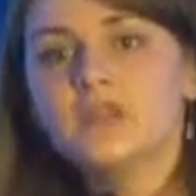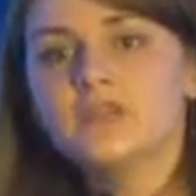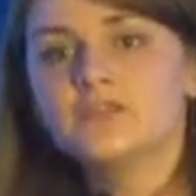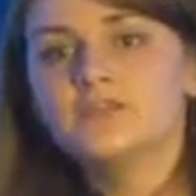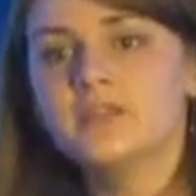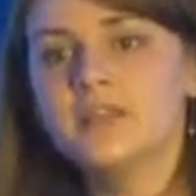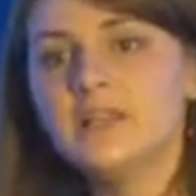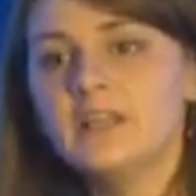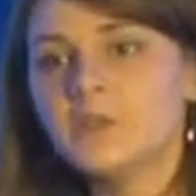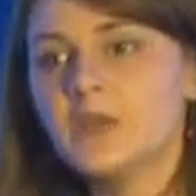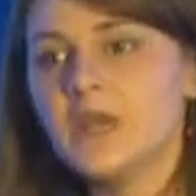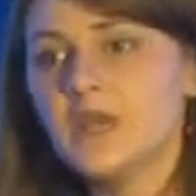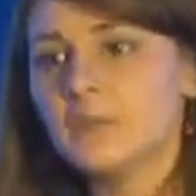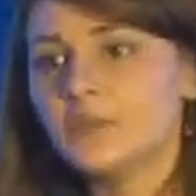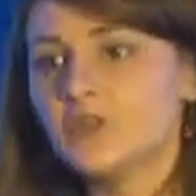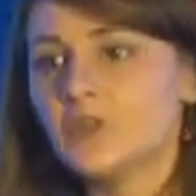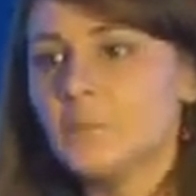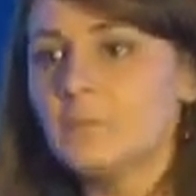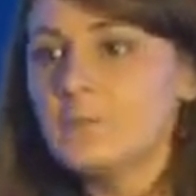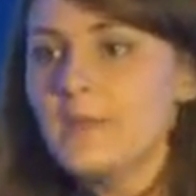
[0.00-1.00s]
to really be able
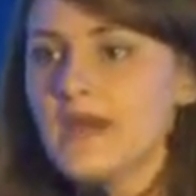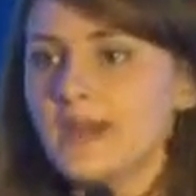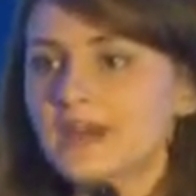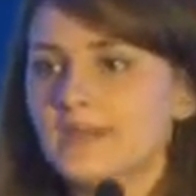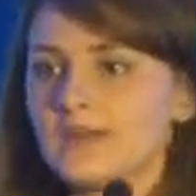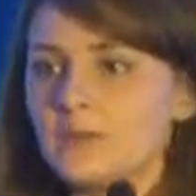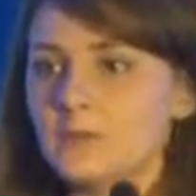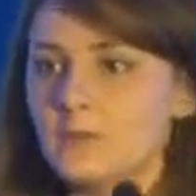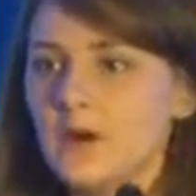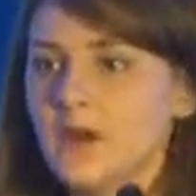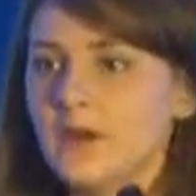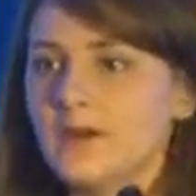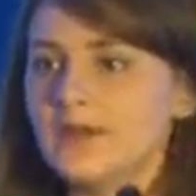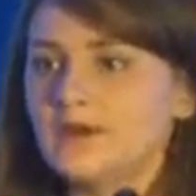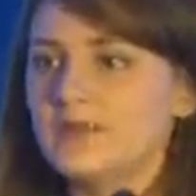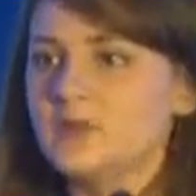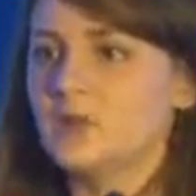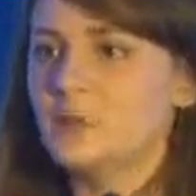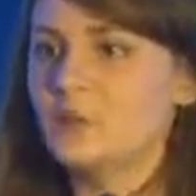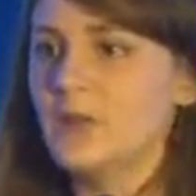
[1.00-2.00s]
to
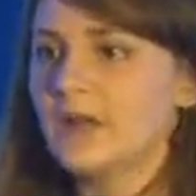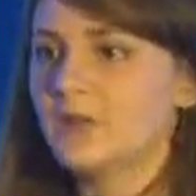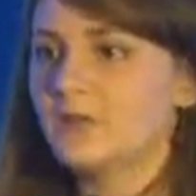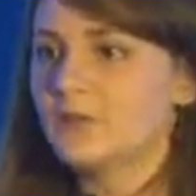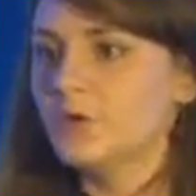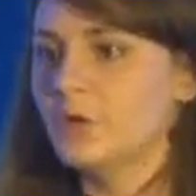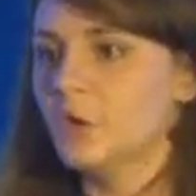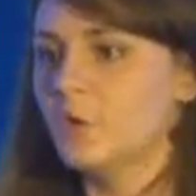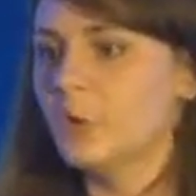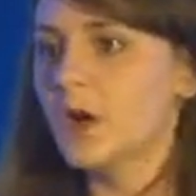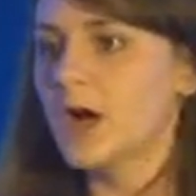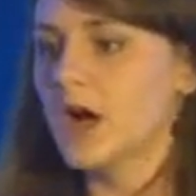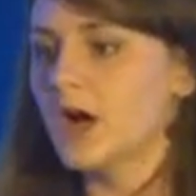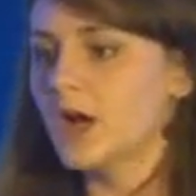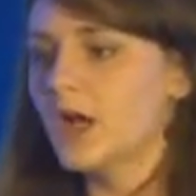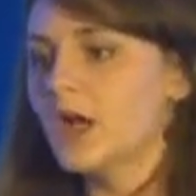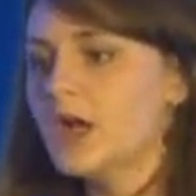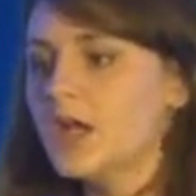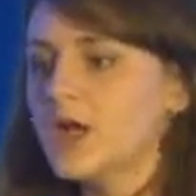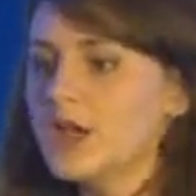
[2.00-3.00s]
maximise your bang for your
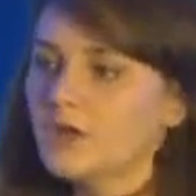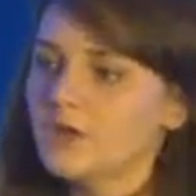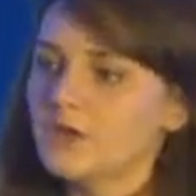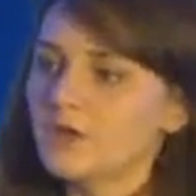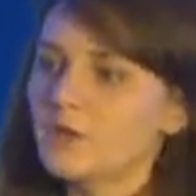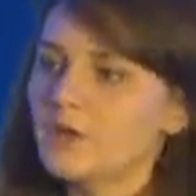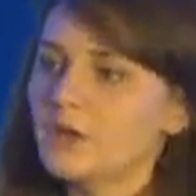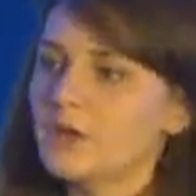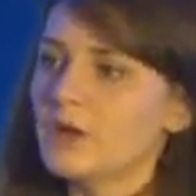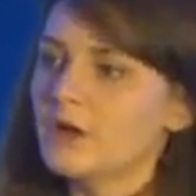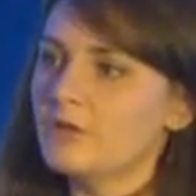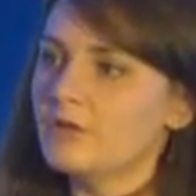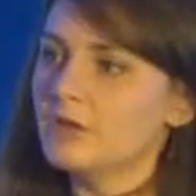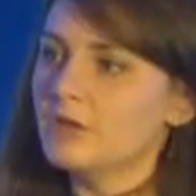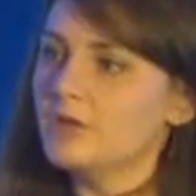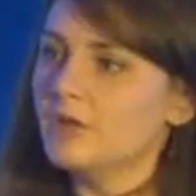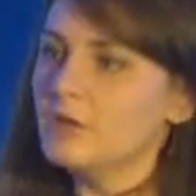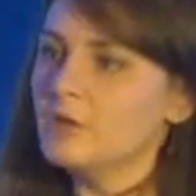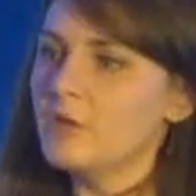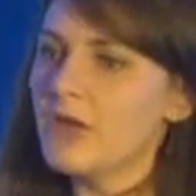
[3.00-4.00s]
buck that will be going
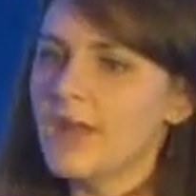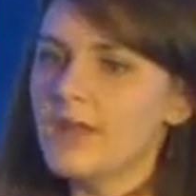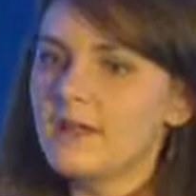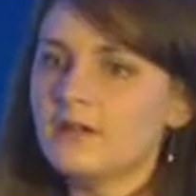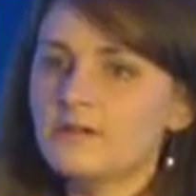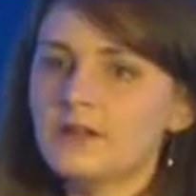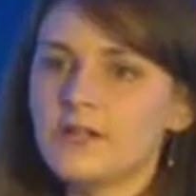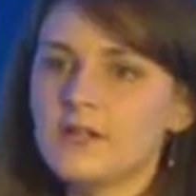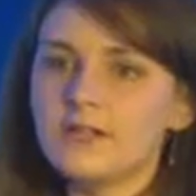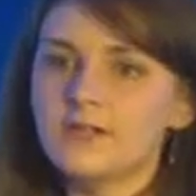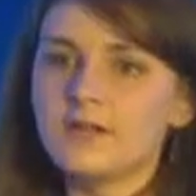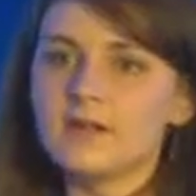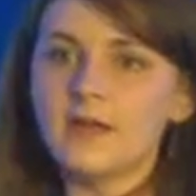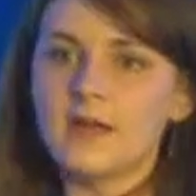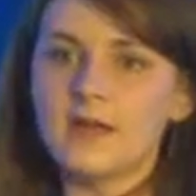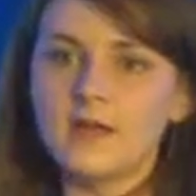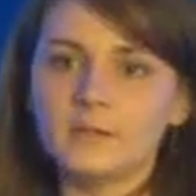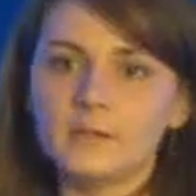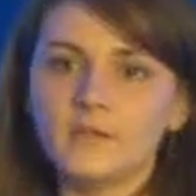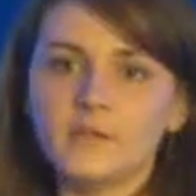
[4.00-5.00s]
through. But areas
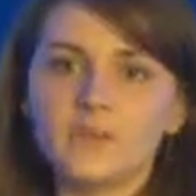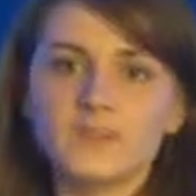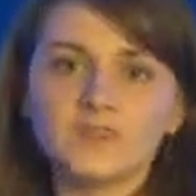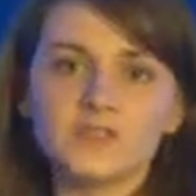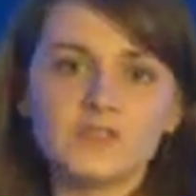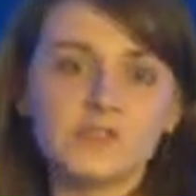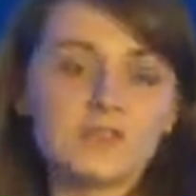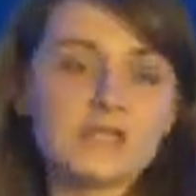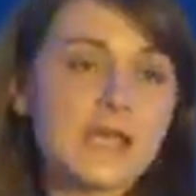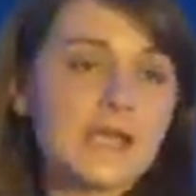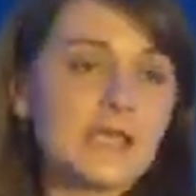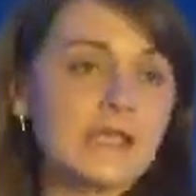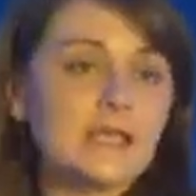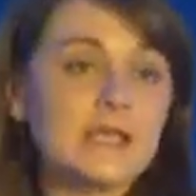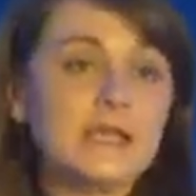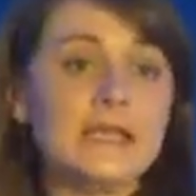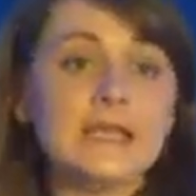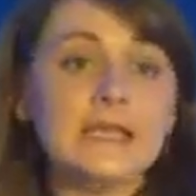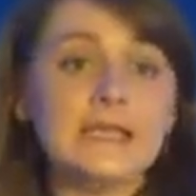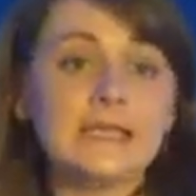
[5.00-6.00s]
such as taking
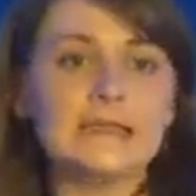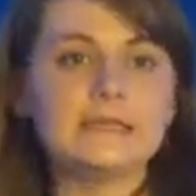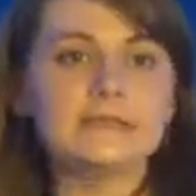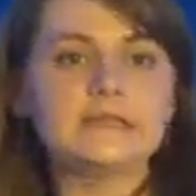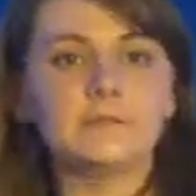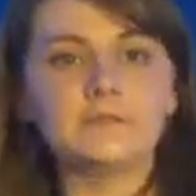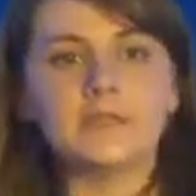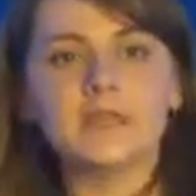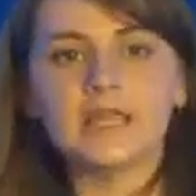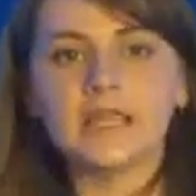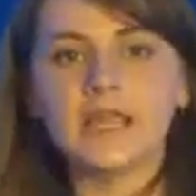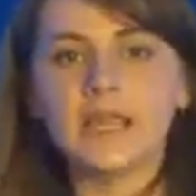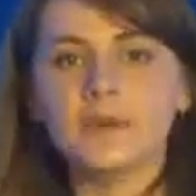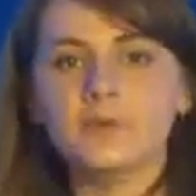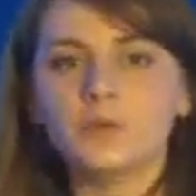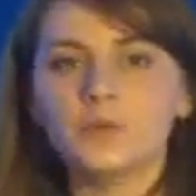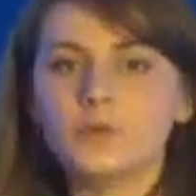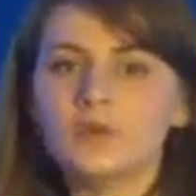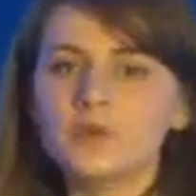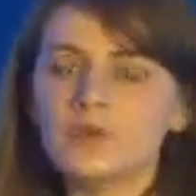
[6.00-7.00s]
leads and being
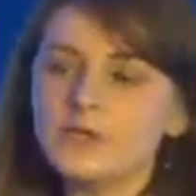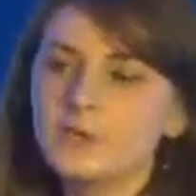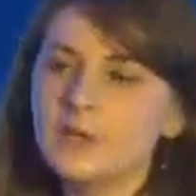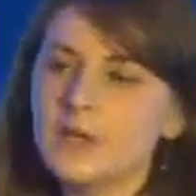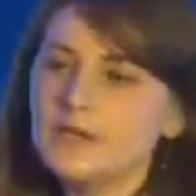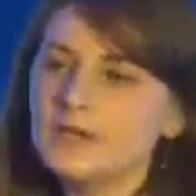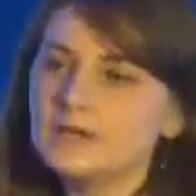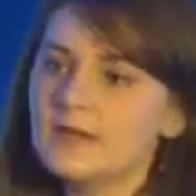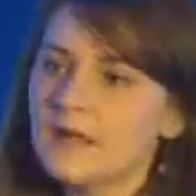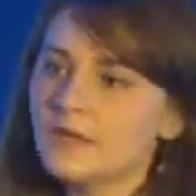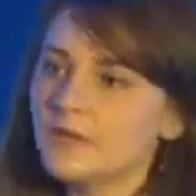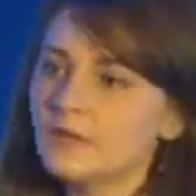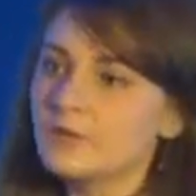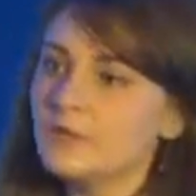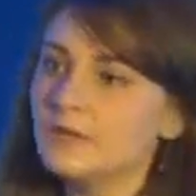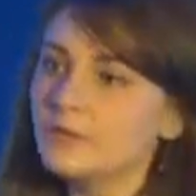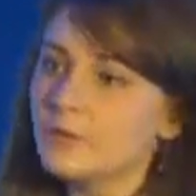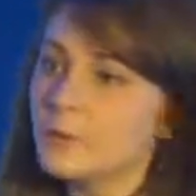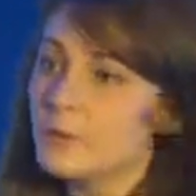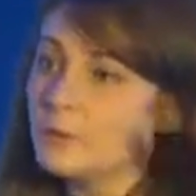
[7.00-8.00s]
able to split out the
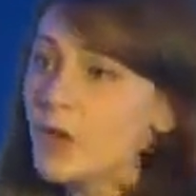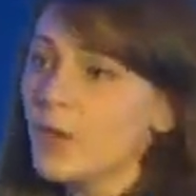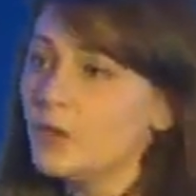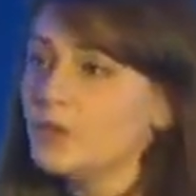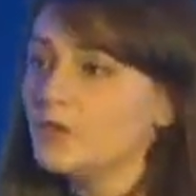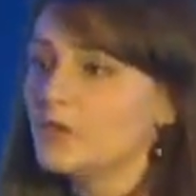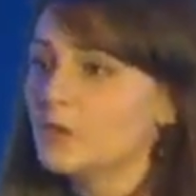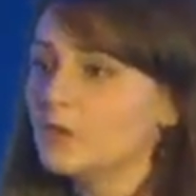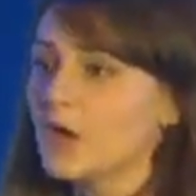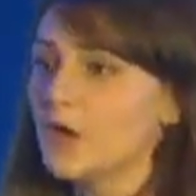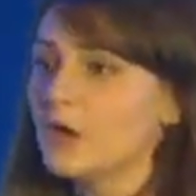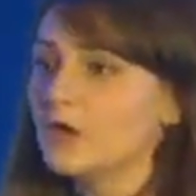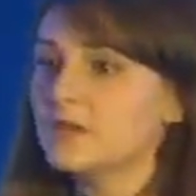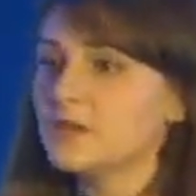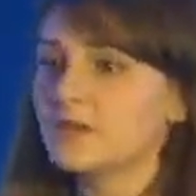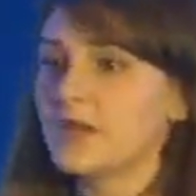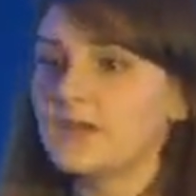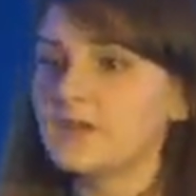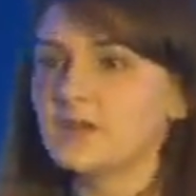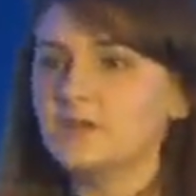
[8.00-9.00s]
different postal code
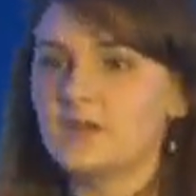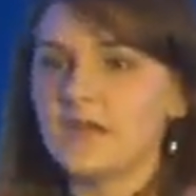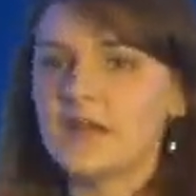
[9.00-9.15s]
sector